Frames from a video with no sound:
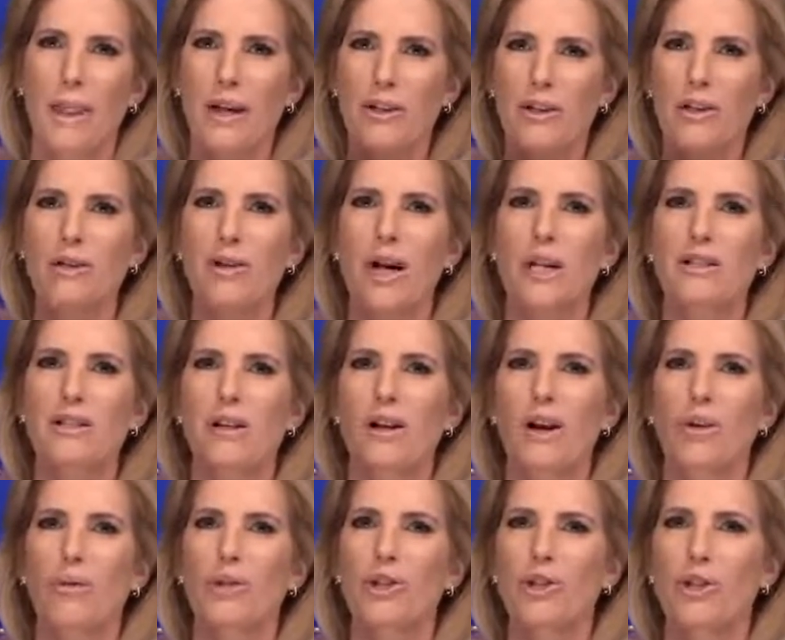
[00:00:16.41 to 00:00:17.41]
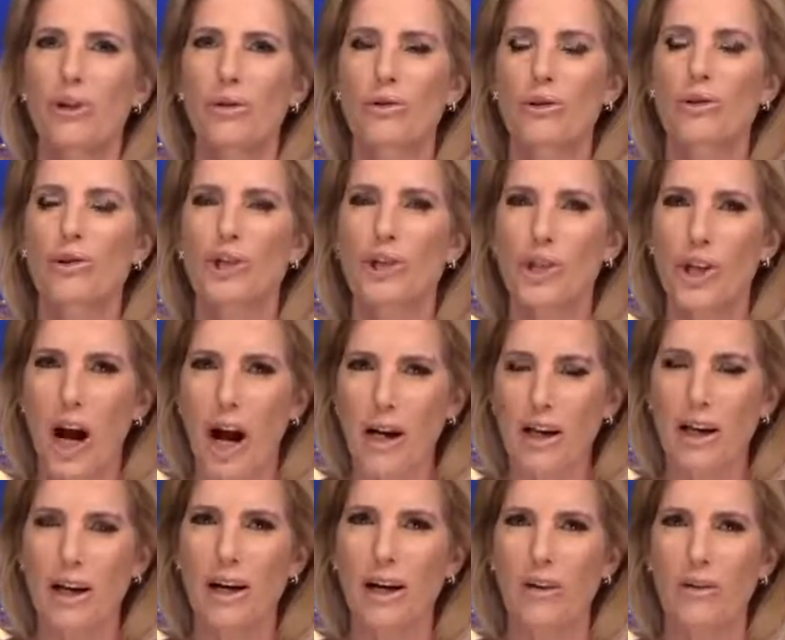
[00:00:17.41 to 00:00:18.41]
Now, two nights ago, we showed you
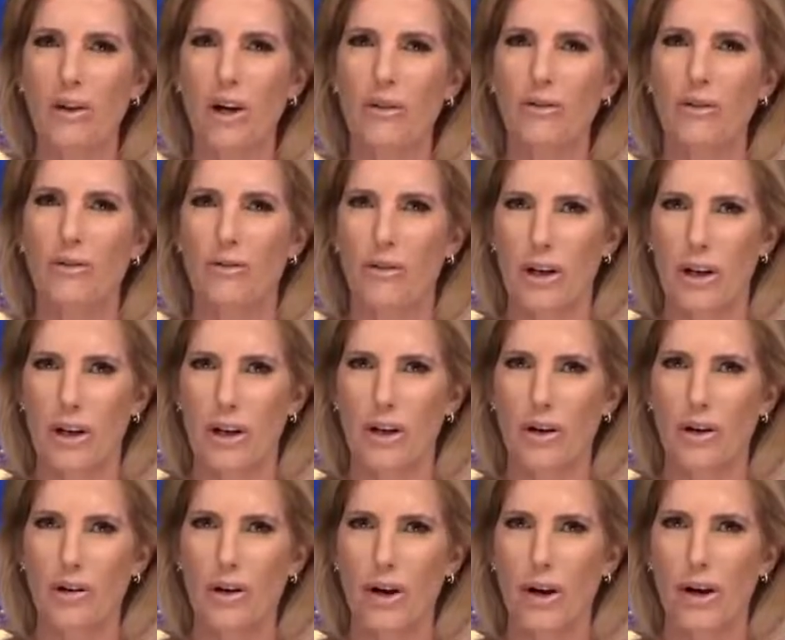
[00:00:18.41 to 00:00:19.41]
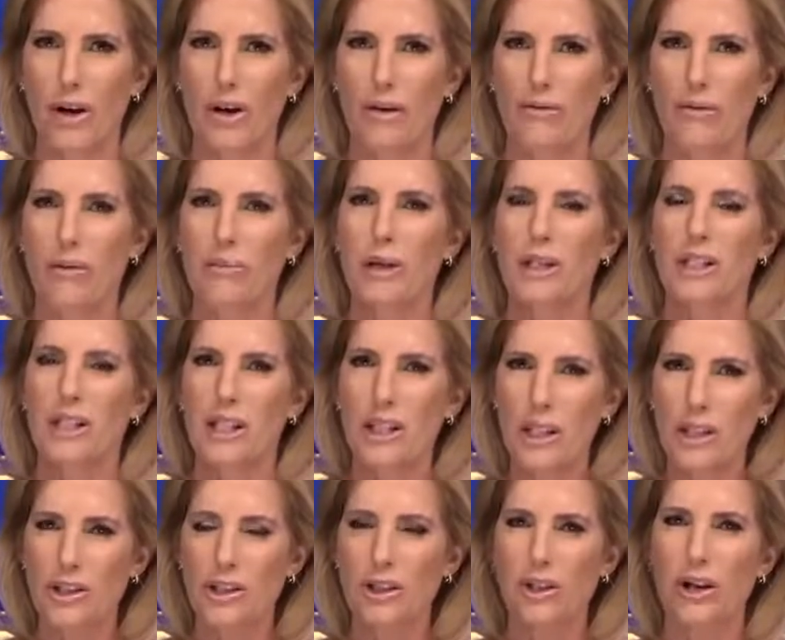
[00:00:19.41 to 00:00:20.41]
shocking undercover video from a
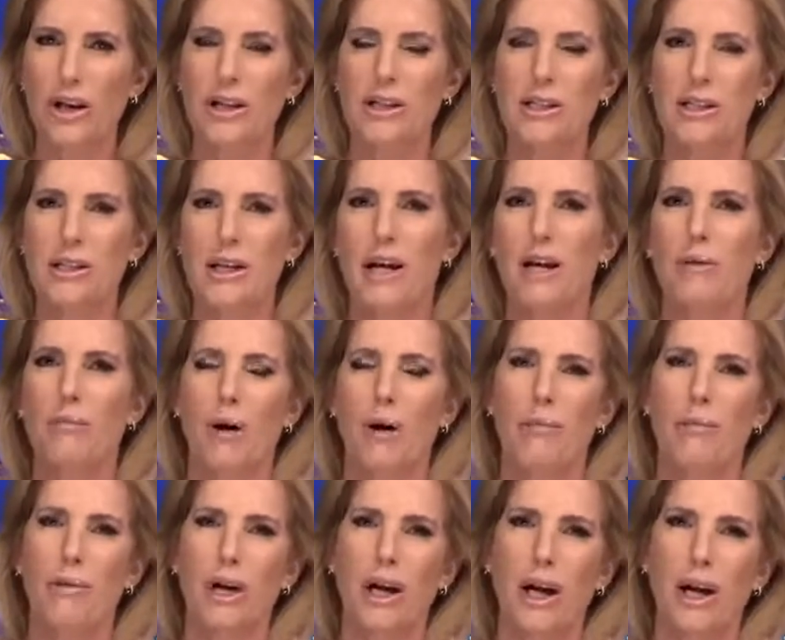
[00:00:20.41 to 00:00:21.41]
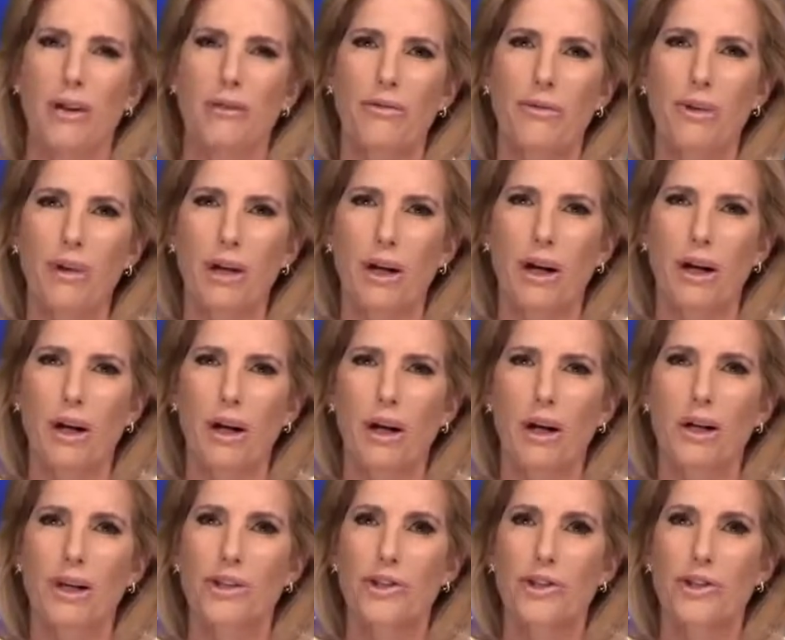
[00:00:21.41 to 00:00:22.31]
teacher in Santa Barbara, California.